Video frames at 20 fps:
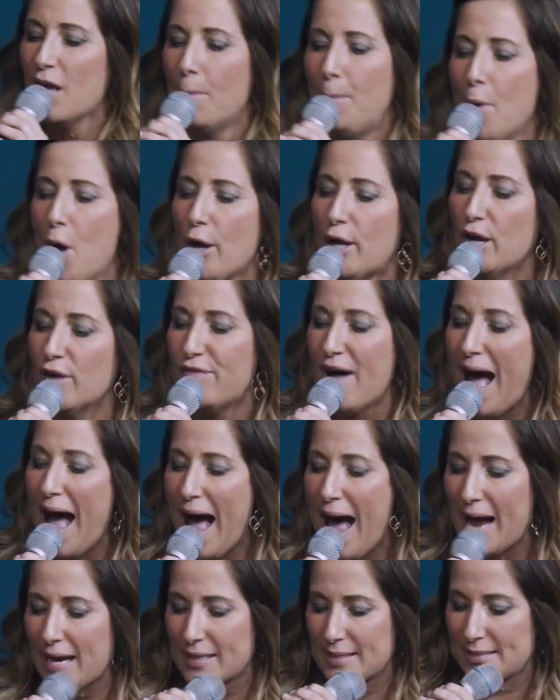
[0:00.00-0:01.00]
the book of
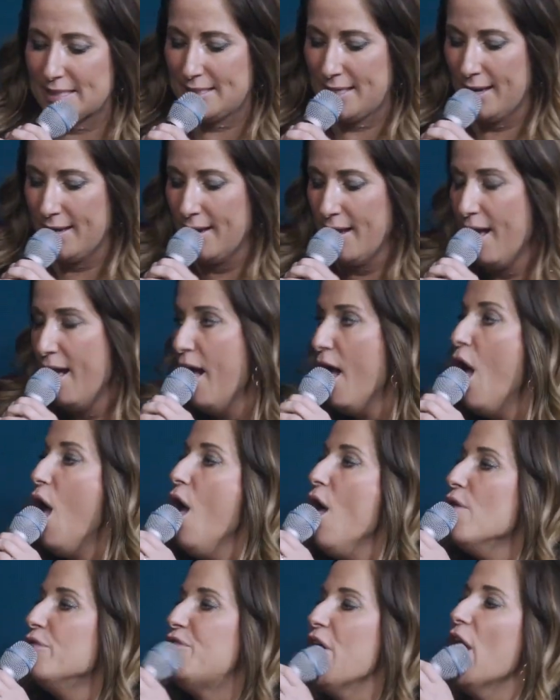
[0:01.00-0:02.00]
Acts,
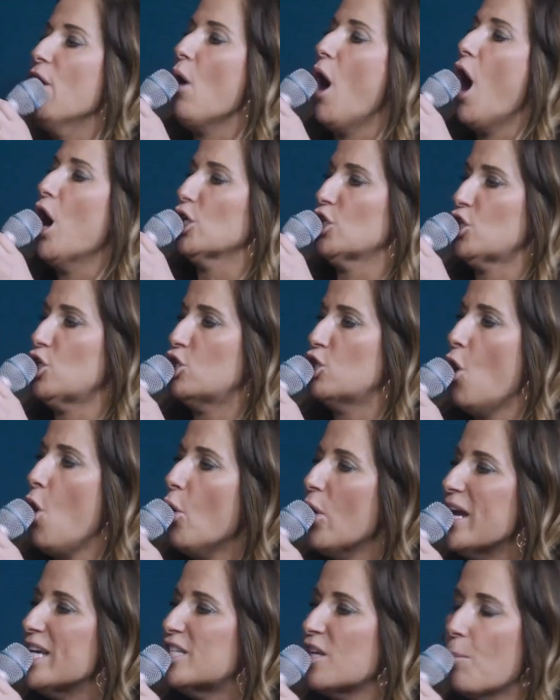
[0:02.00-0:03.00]
there are
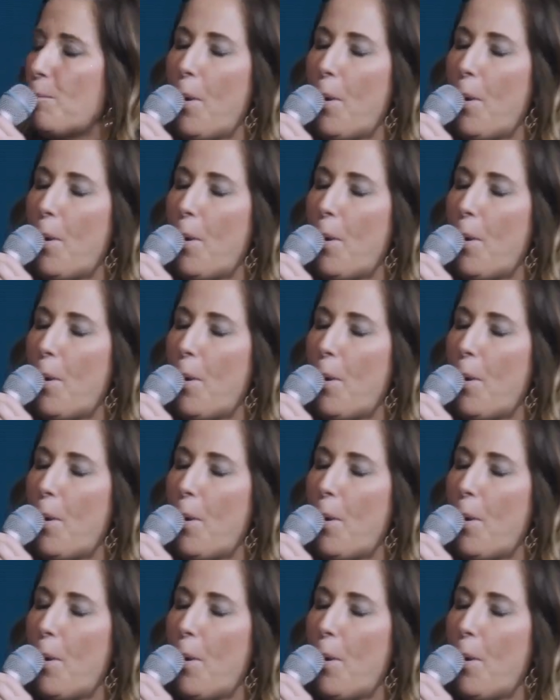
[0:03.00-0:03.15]
stories of